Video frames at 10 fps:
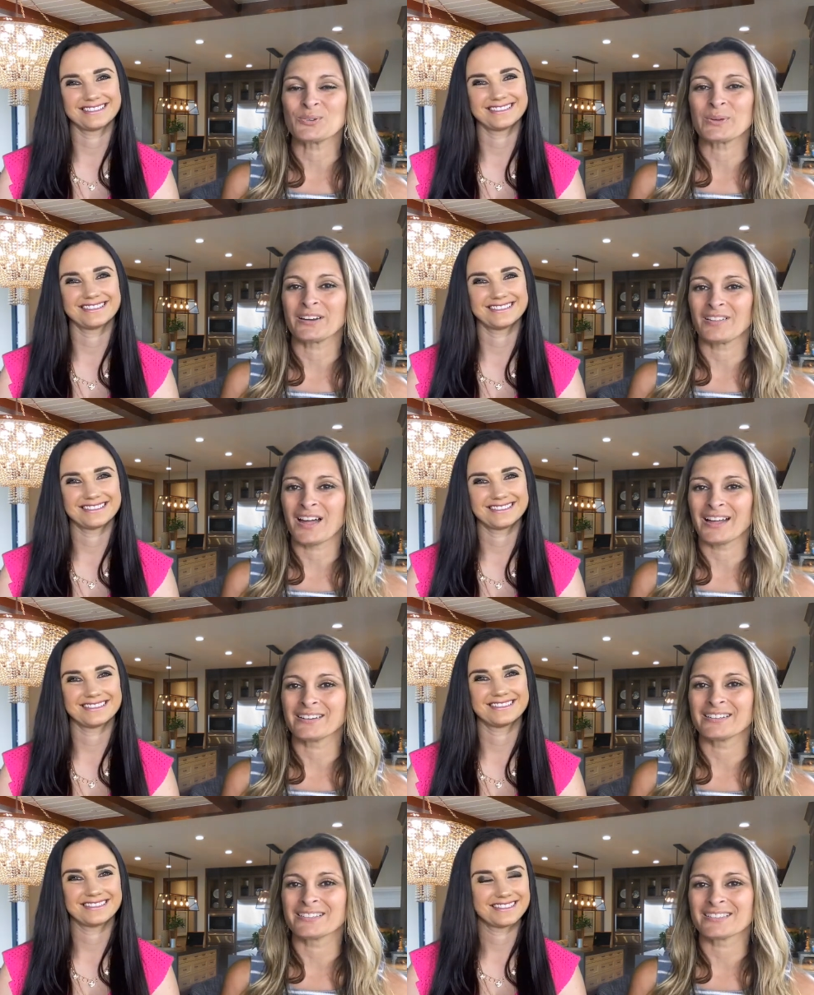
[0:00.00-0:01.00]
Speaker 1: that we get a lot
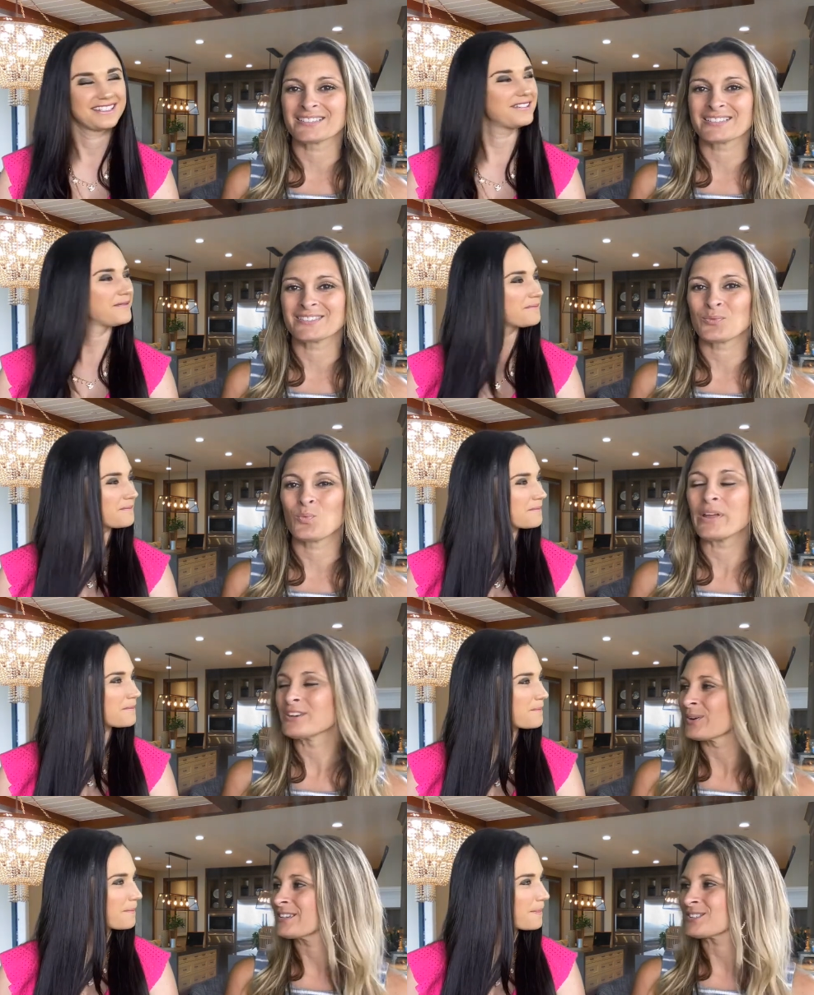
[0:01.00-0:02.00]
is when
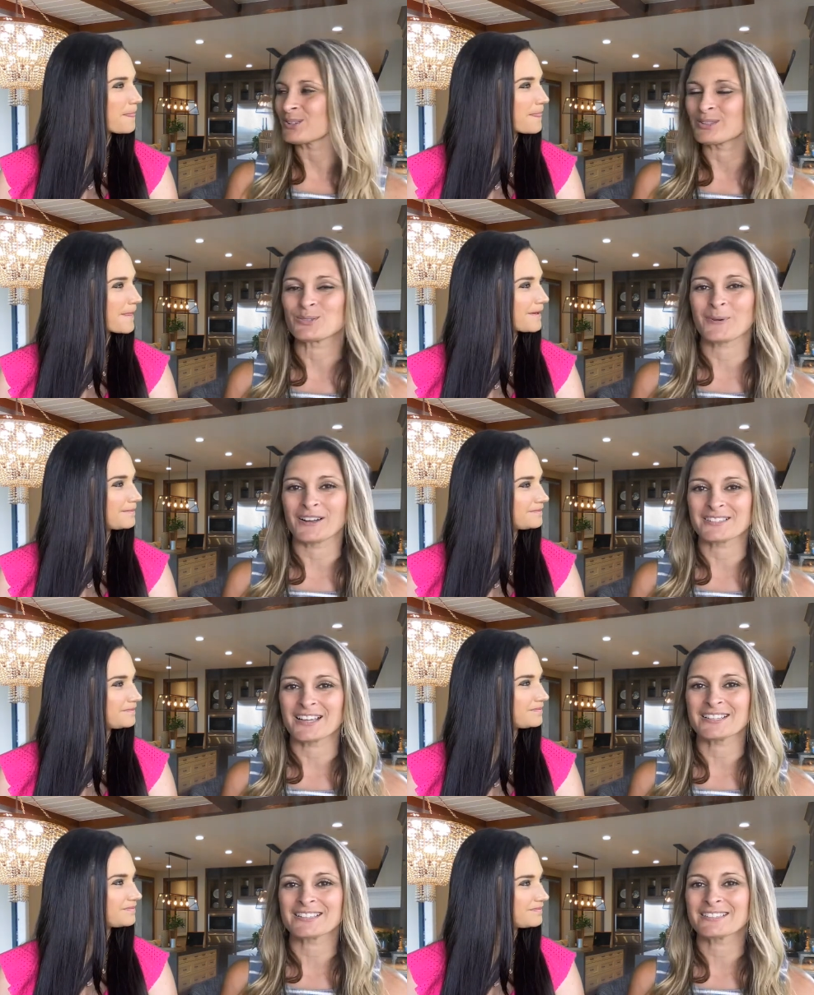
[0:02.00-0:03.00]
do I start this
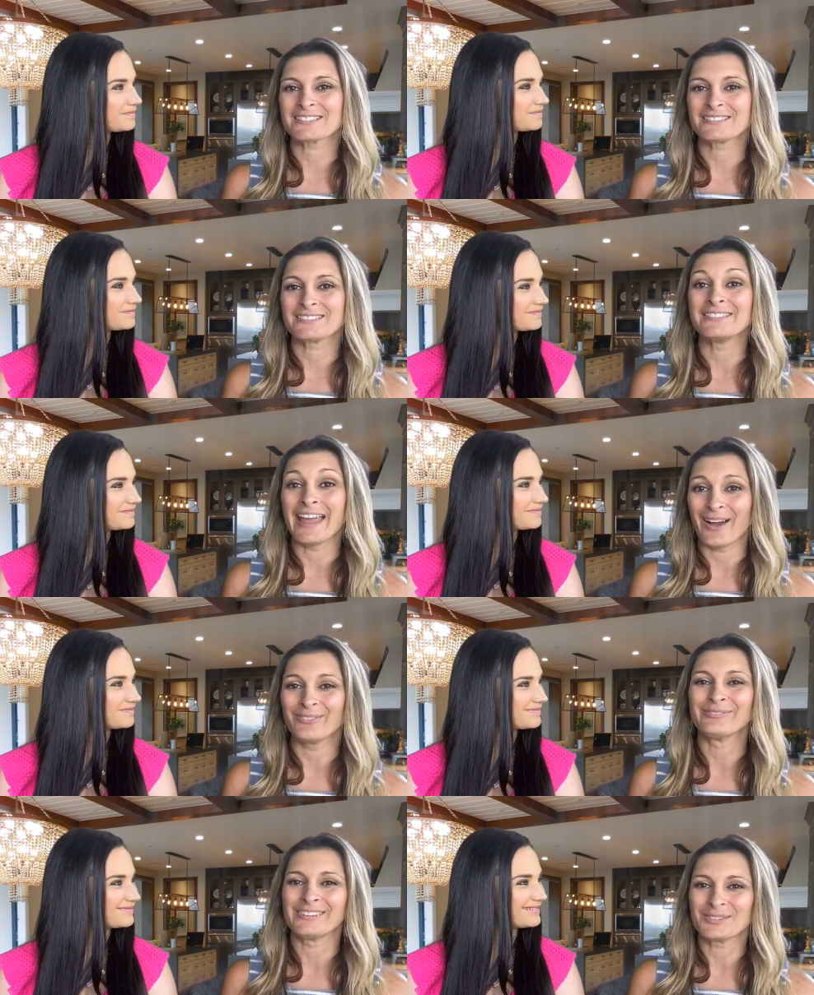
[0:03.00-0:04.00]
process?
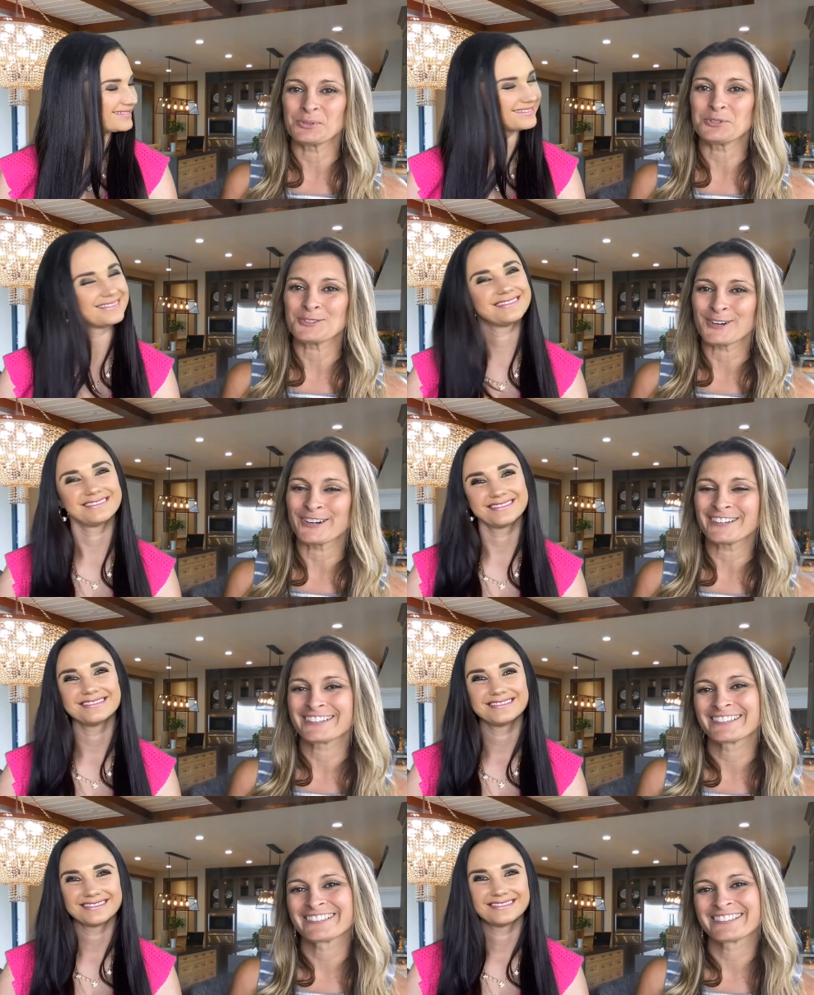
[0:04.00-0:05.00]
Now is when you start.
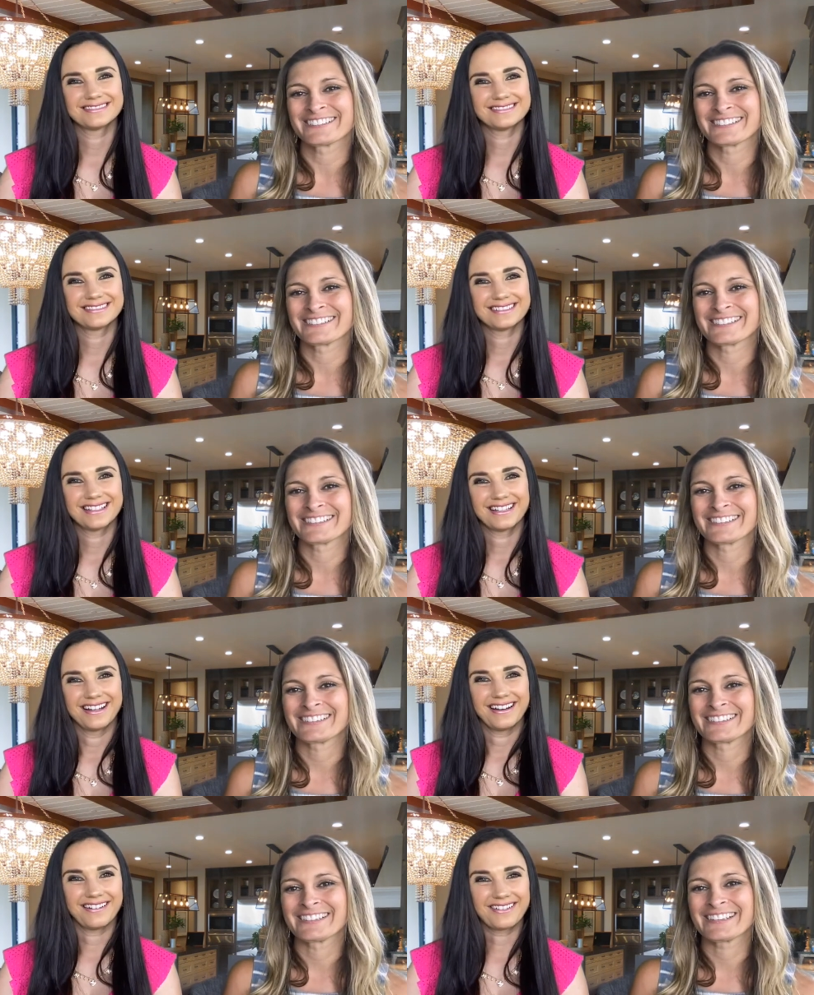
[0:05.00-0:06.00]

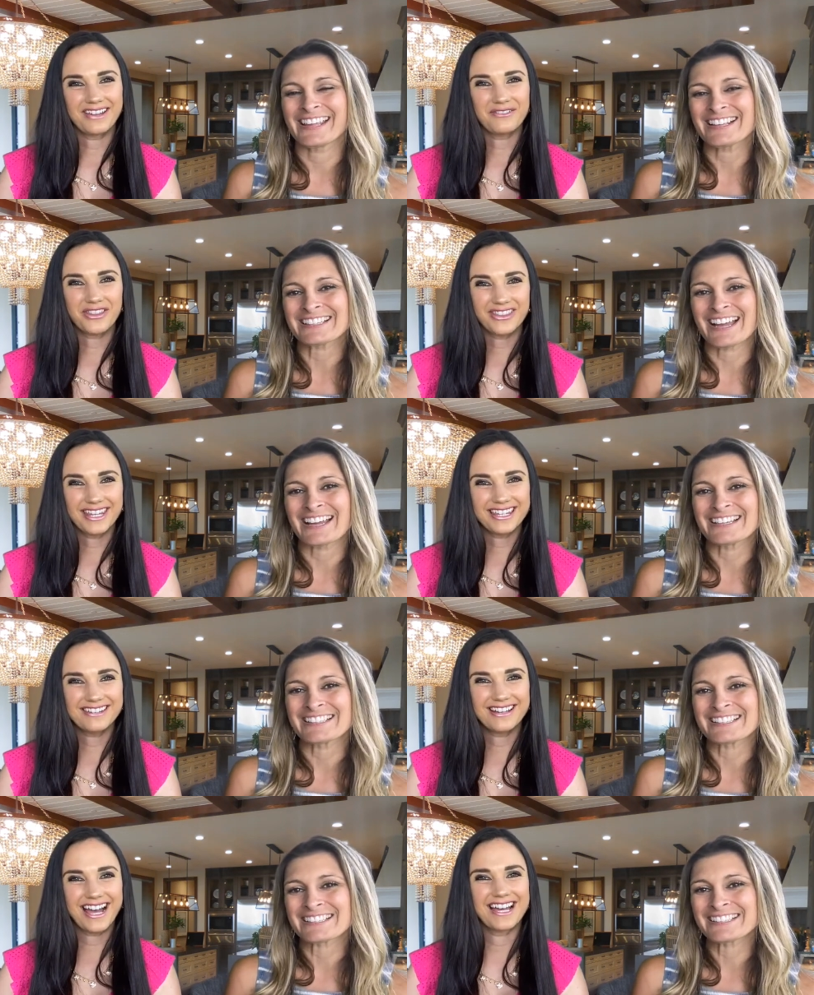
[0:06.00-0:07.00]
Speaker 2: All right. Thanks, well, thank you
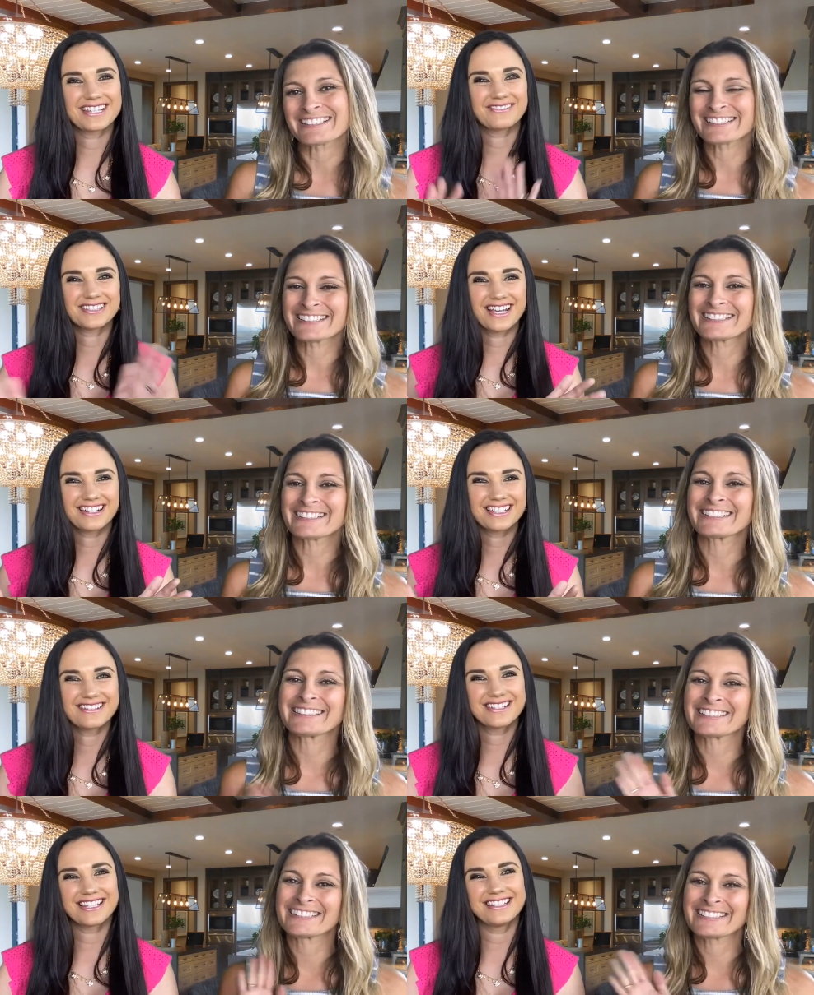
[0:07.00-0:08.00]
guys. We'll talk to
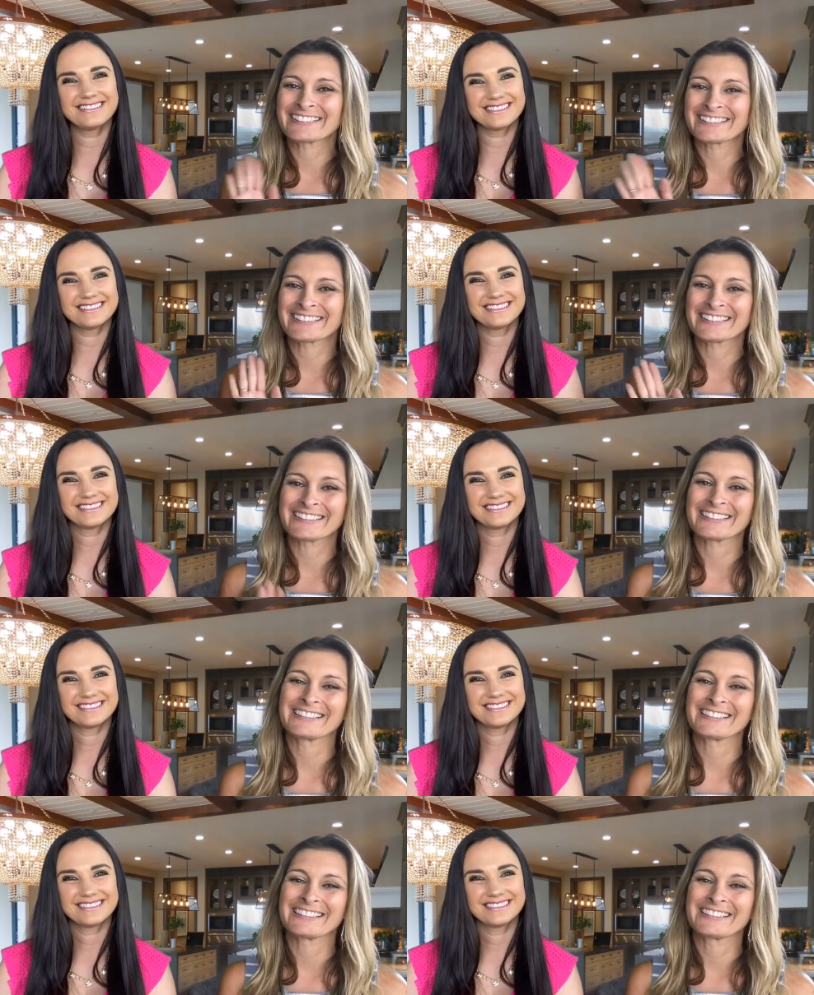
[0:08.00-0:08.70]
you soon.